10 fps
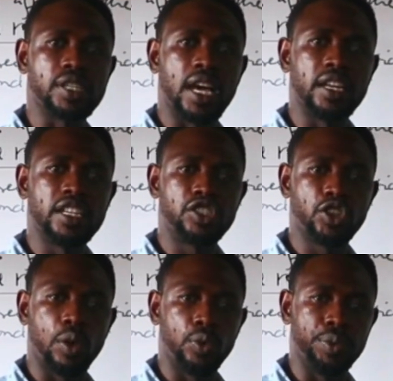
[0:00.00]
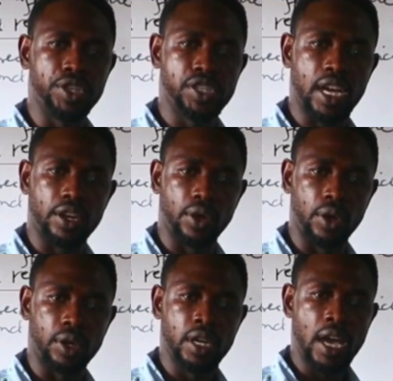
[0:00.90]
this, and this job will be easier
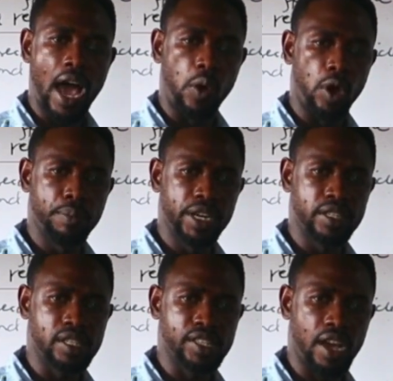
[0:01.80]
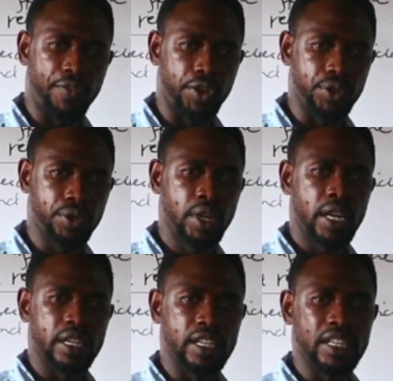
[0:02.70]
done. And what made it easier for you?
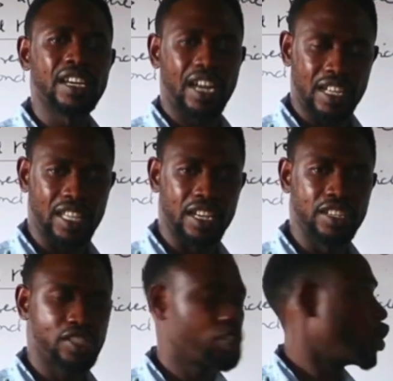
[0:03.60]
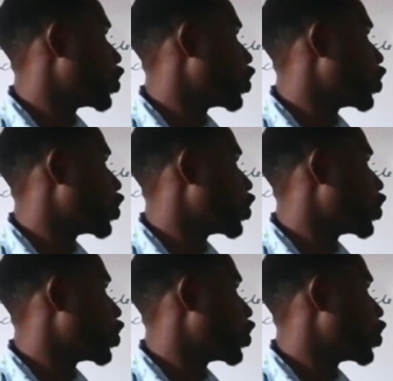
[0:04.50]
The catalyst